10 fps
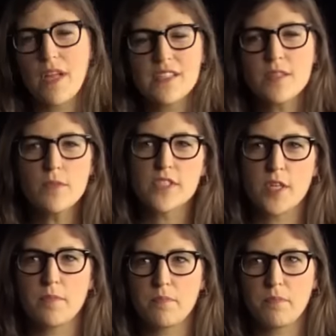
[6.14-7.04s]
Blossom
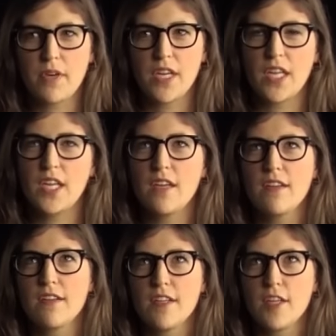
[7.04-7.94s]
was a
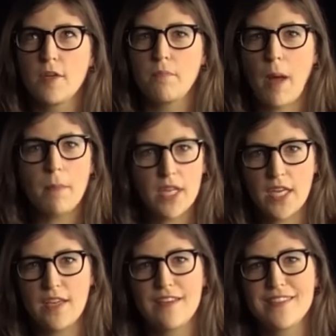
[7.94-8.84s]
pretty
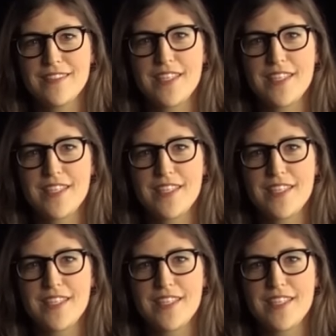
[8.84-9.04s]
bubbly